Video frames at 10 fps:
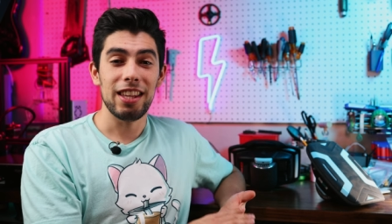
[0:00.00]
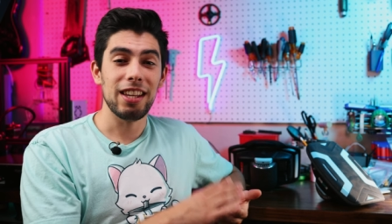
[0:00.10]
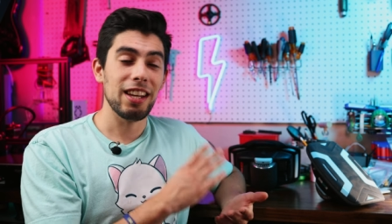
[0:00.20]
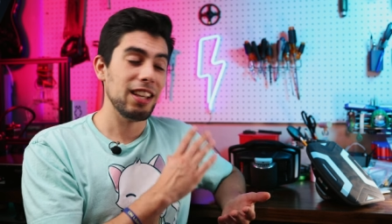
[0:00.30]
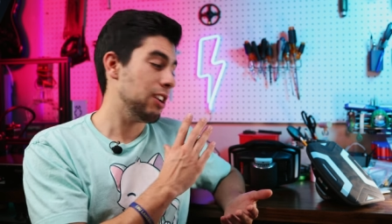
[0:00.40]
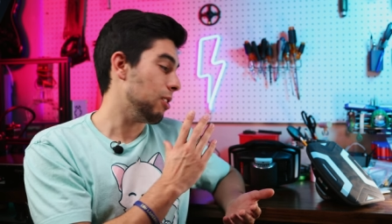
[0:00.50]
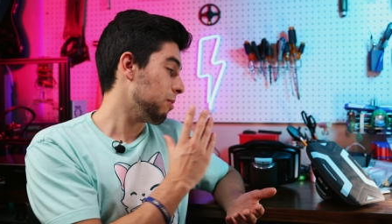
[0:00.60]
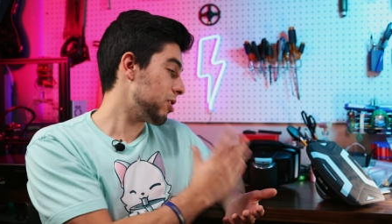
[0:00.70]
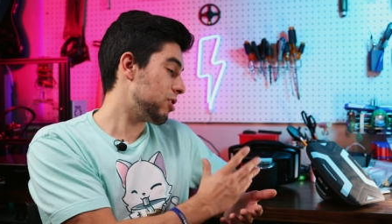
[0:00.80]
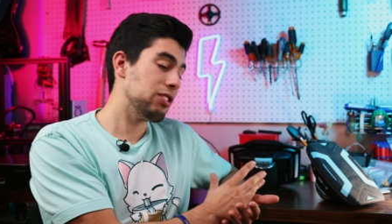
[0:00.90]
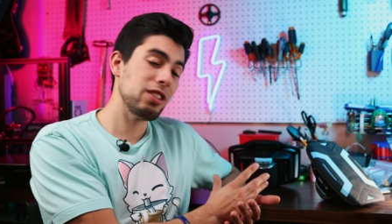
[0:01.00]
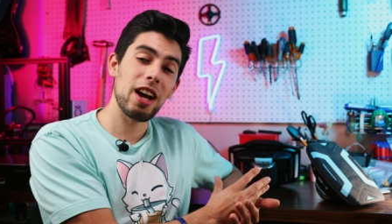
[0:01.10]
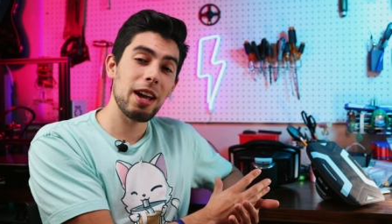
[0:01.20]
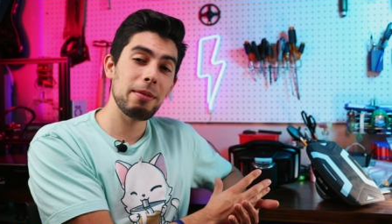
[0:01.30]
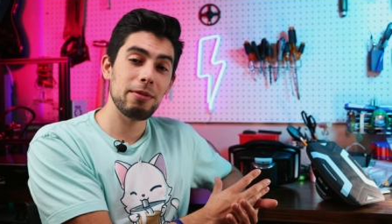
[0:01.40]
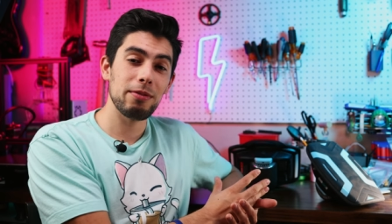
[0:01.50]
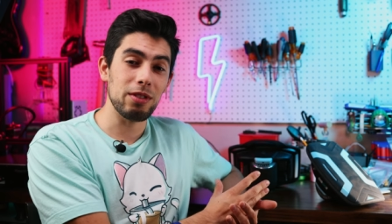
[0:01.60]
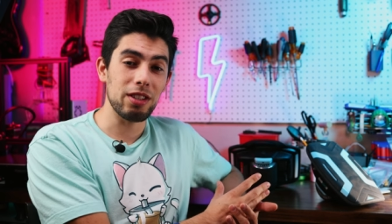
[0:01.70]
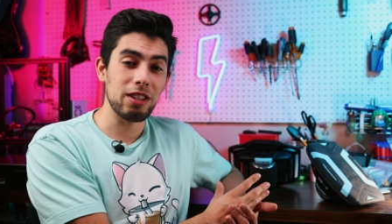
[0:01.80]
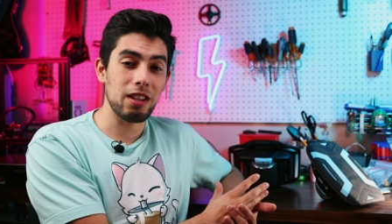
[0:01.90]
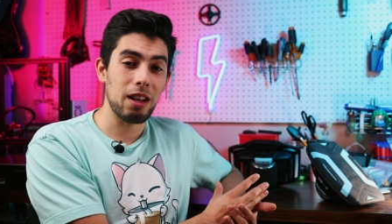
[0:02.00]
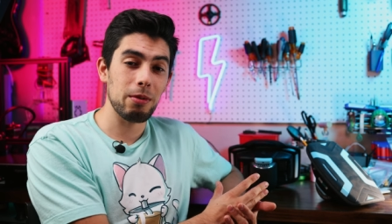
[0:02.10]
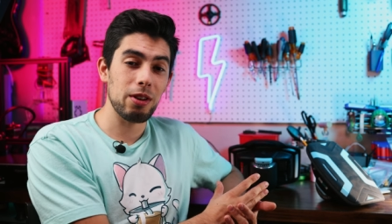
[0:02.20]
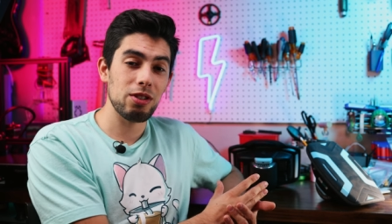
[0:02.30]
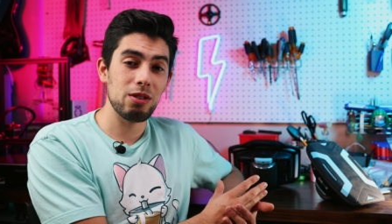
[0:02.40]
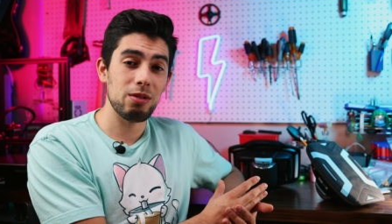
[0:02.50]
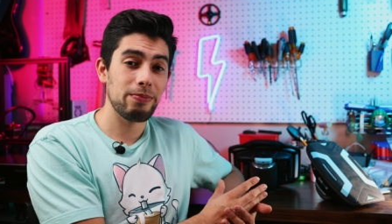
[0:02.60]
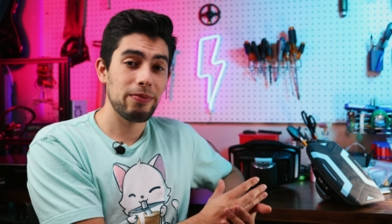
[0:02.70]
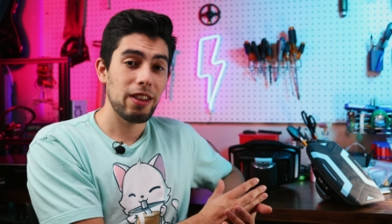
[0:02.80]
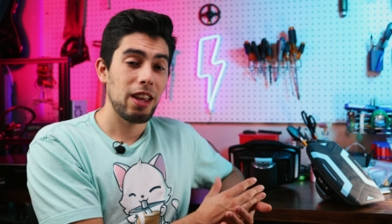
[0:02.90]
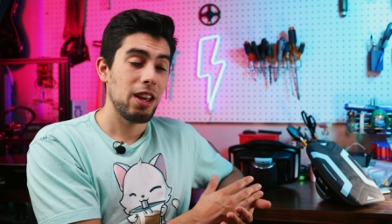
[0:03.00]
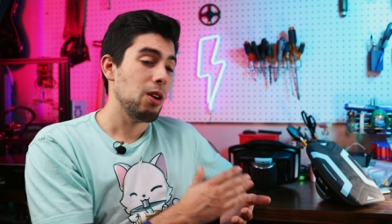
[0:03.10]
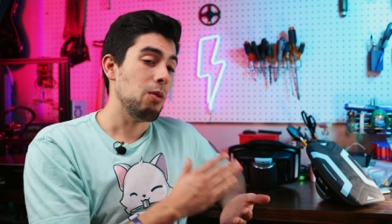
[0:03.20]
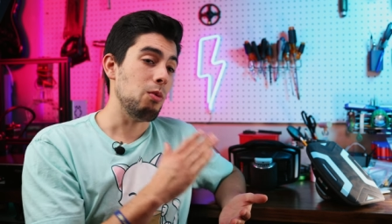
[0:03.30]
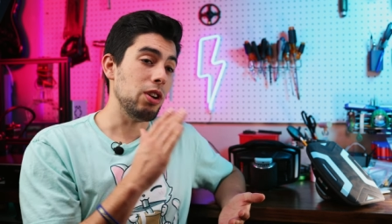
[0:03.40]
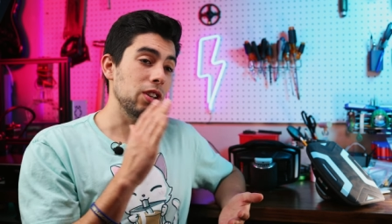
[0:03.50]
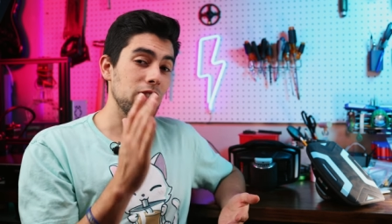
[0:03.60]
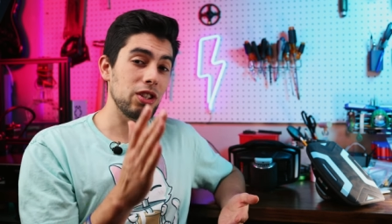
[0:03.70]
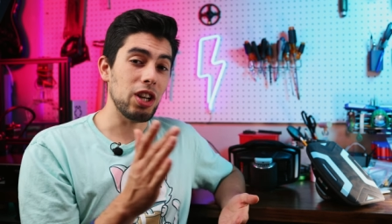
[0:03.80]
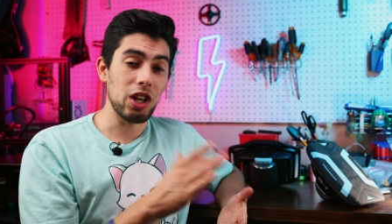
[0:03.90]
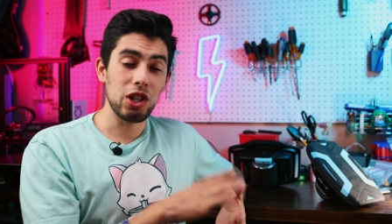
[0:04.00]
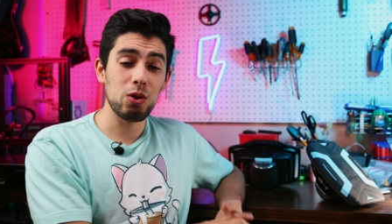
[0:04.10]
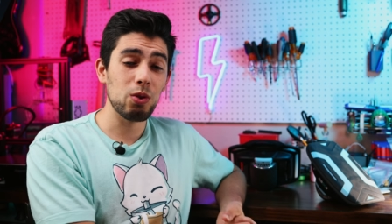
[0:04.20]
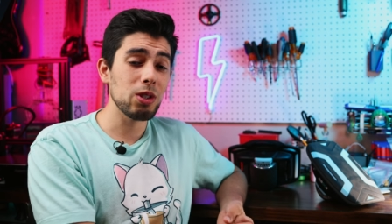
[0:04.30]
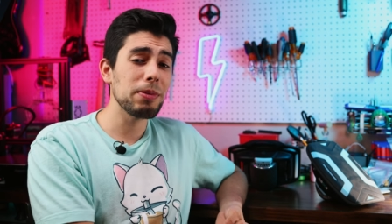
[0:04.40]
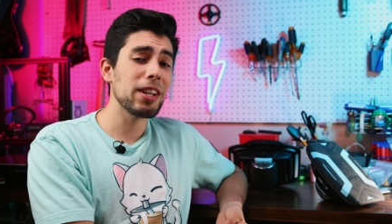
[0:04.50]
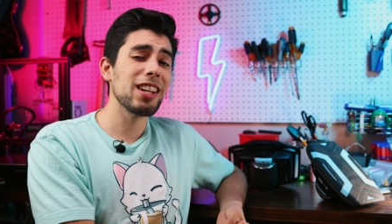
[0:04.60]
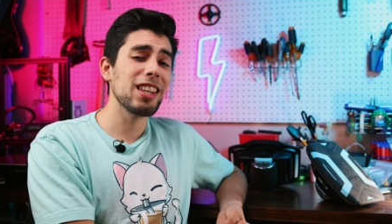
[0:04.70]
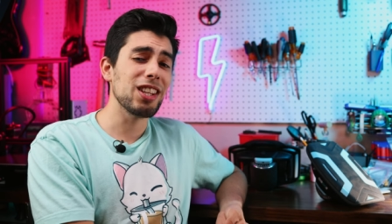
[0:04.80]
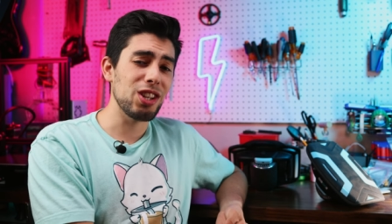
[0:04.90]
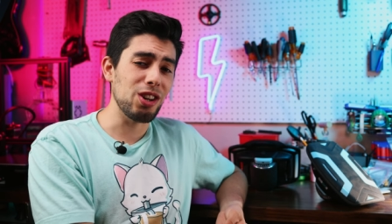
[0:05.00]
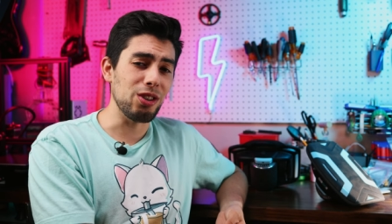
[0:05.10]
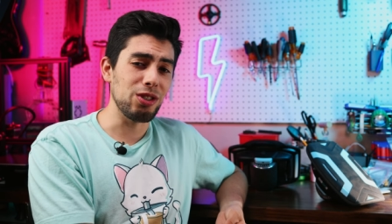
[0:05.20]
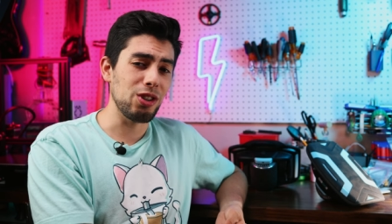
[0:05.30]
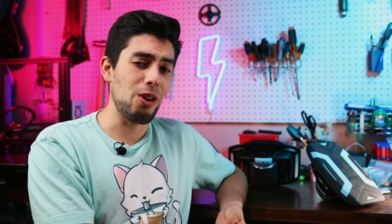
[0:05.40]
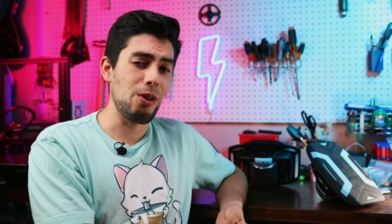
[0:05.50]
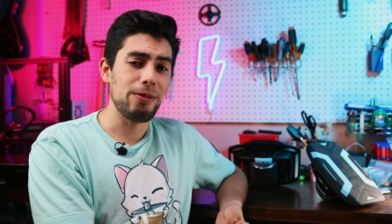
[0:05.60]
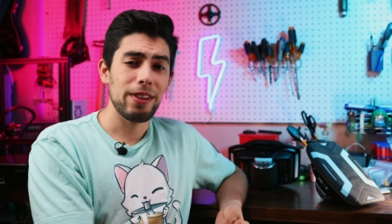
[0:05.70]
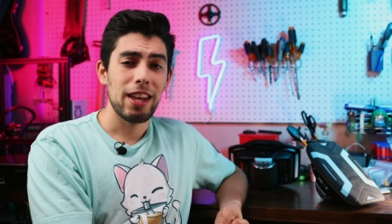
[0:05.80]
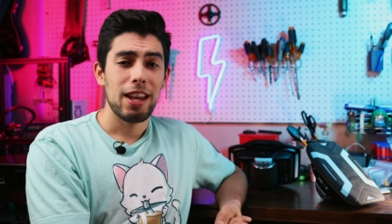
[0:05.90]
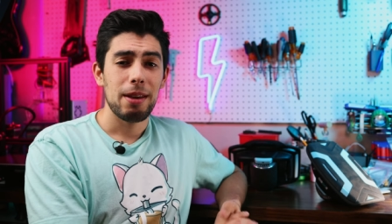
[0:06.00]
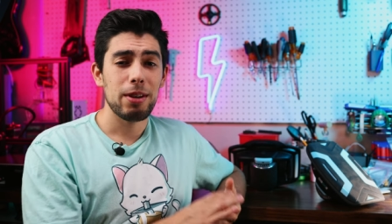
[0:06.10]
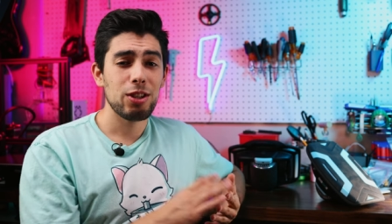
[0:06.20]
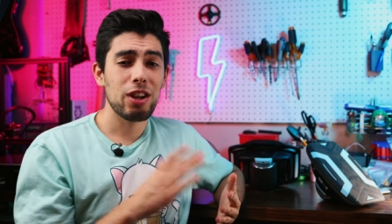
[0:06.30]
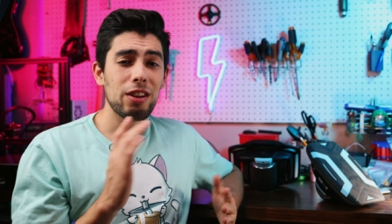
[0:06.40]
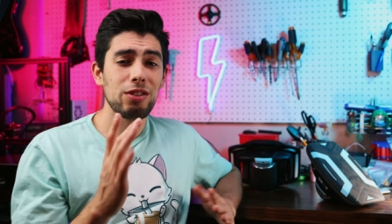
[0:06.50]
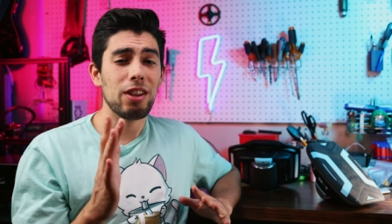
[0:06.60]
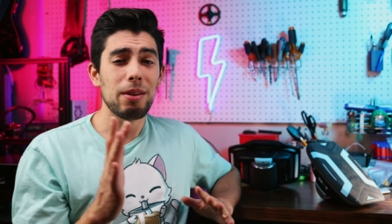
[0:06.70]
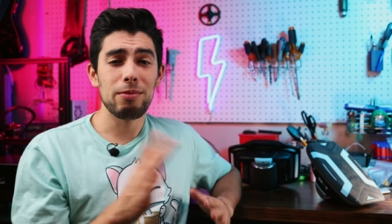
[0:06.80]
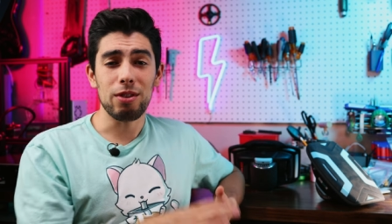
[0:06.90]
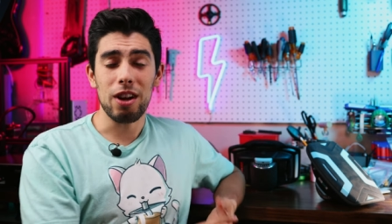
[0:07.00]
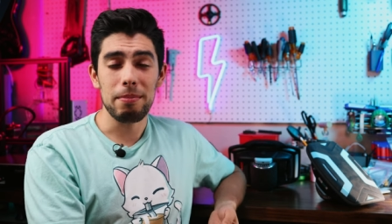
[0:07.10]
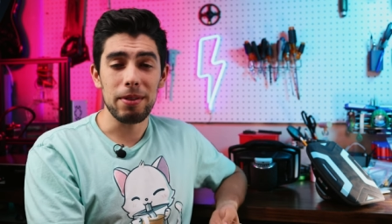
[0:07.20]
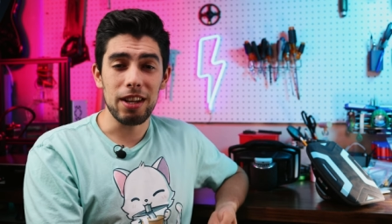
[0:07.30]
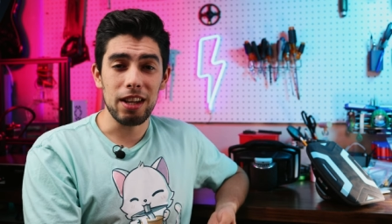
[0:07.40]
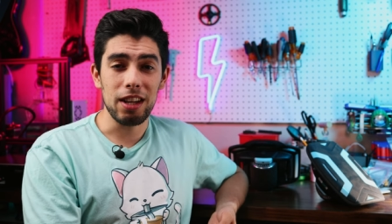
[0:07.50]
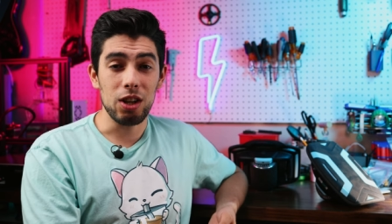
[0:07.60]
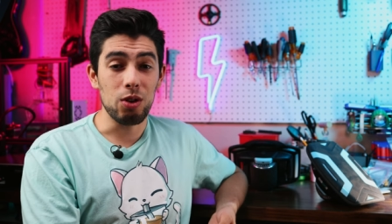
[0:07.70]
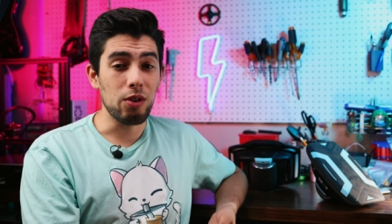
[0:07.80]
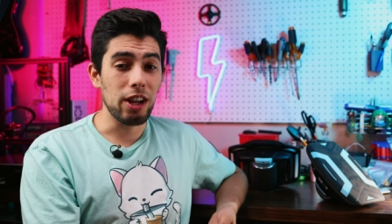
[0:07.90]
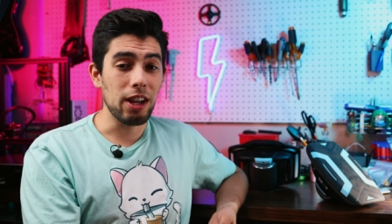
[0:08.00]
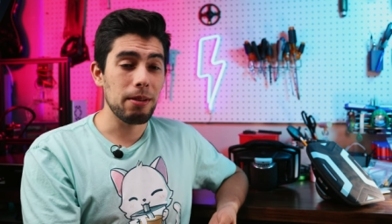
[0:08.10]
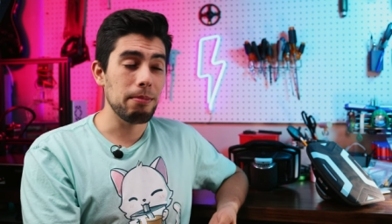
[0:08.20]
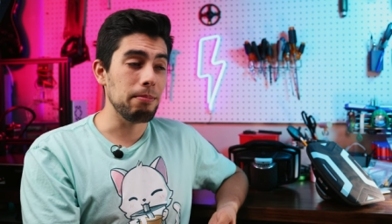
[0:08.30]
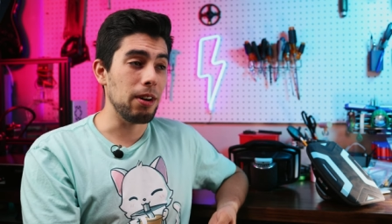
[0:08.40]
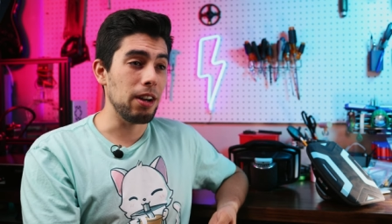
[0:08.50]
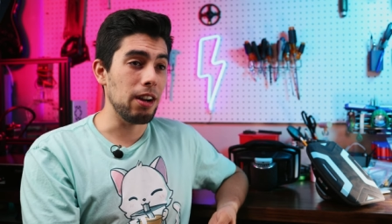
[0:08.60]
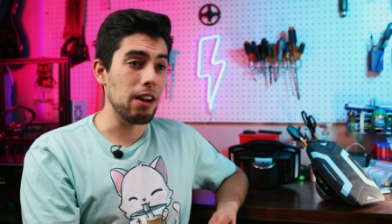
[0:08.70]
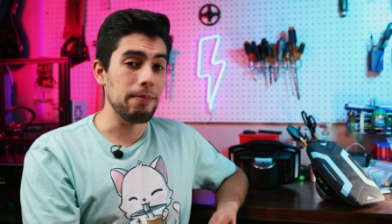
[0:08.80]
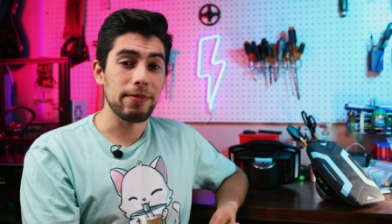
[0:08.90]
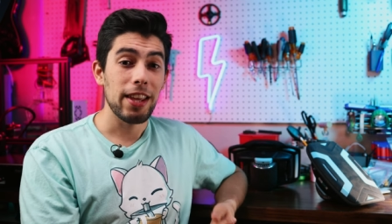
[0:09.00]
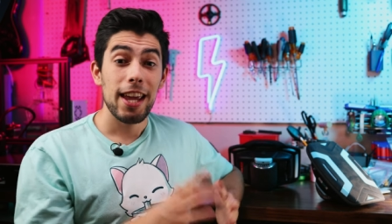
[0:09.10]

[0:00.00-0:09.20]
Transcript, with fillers: the original time for this collaboration was uh, towards the beginning of this year. So Big shout out to them for not being annoying, but um,